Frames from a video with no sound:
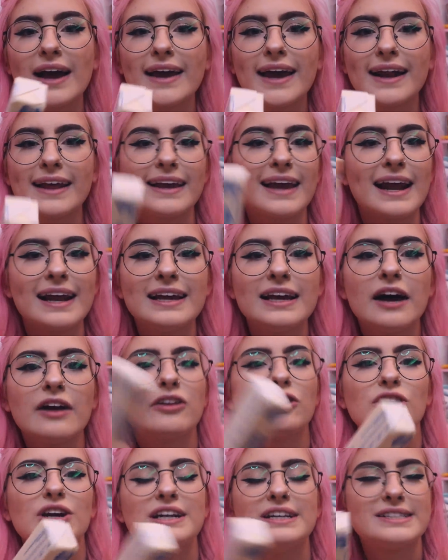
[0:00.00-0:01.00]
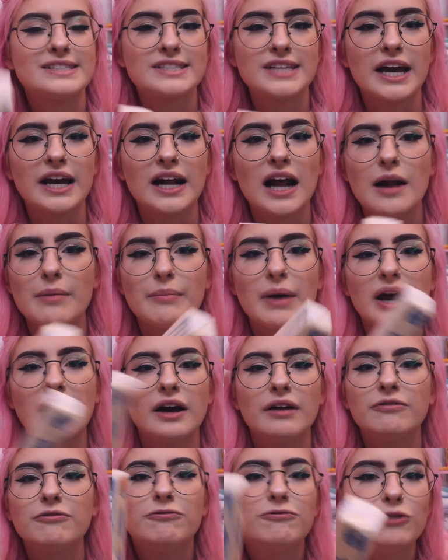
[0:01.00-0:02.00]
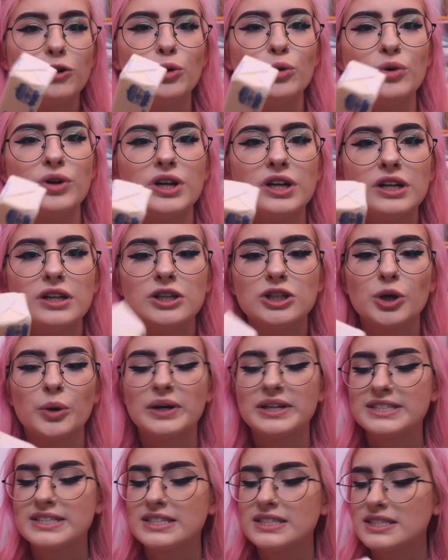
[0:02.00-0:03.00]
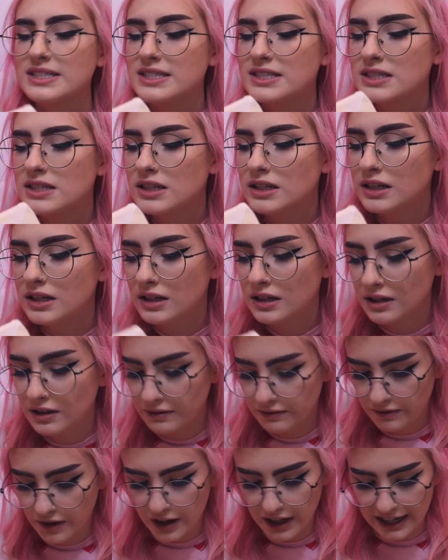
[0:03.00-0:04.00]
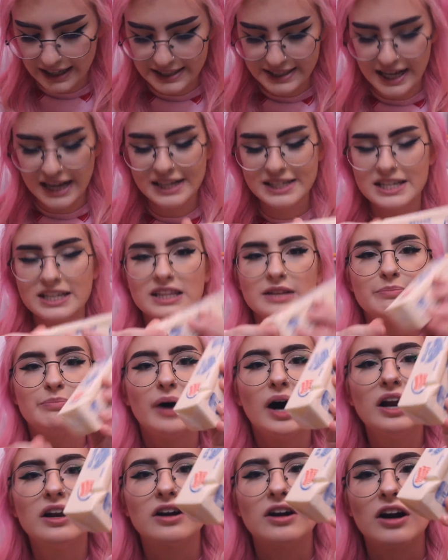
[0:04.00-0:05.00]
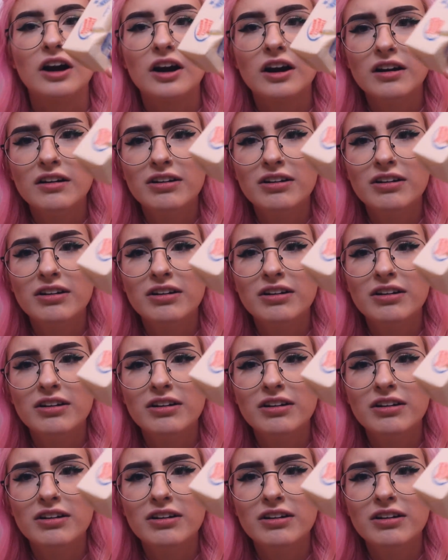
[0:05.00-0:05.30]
not getting any other insight on my food choices. Fuck, I dented the butter.